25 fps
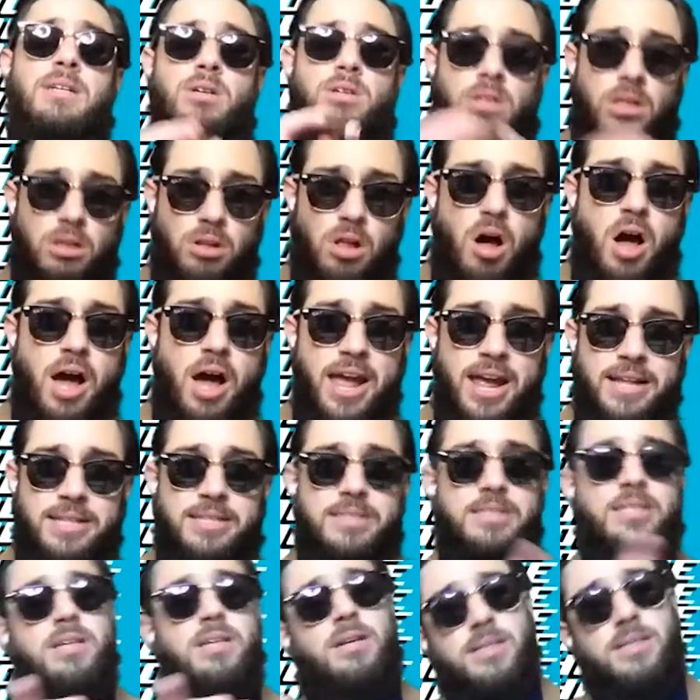The
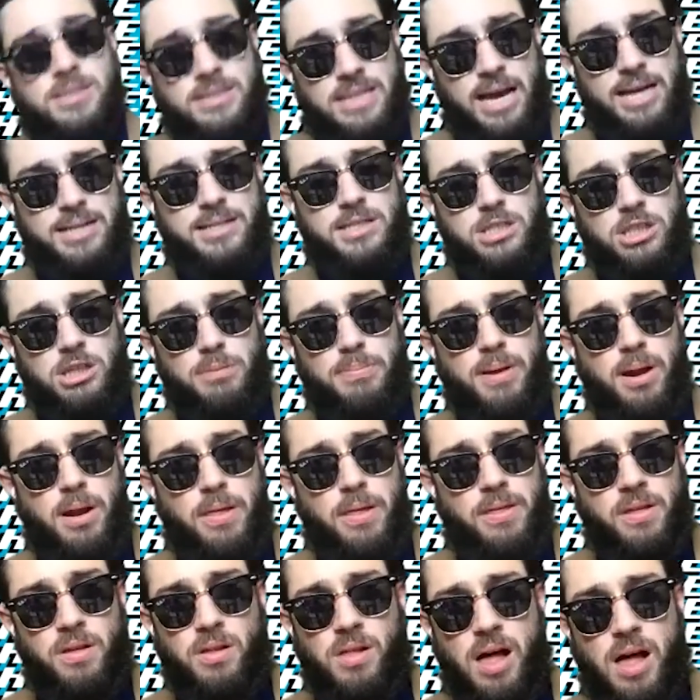Lions, Texans are better
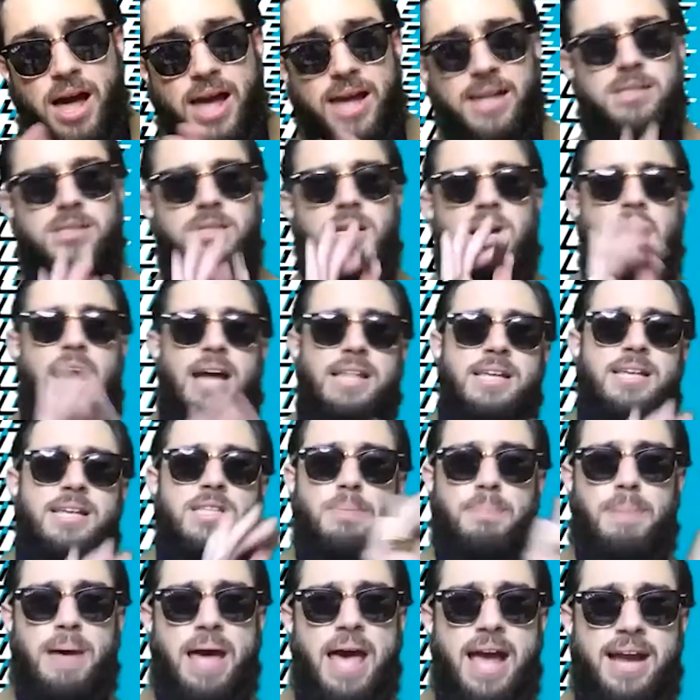than the Lions. I think the
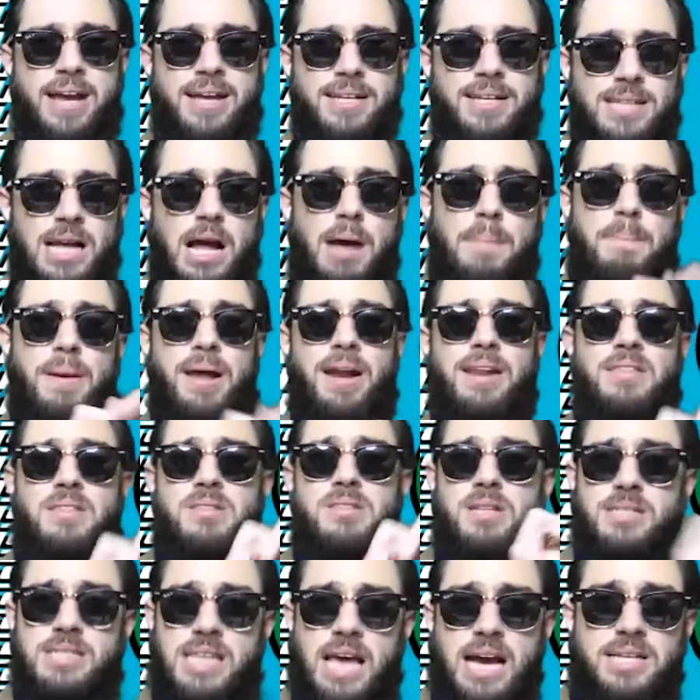Packers are better than
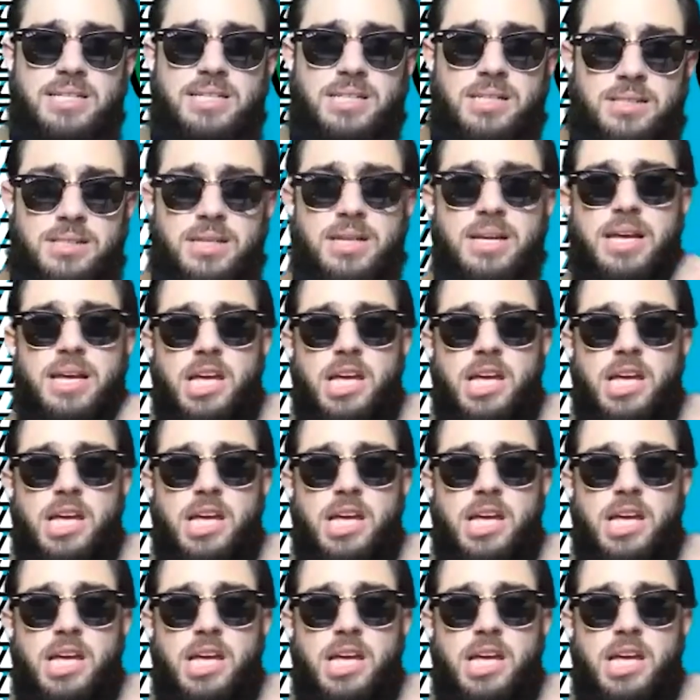the Texans.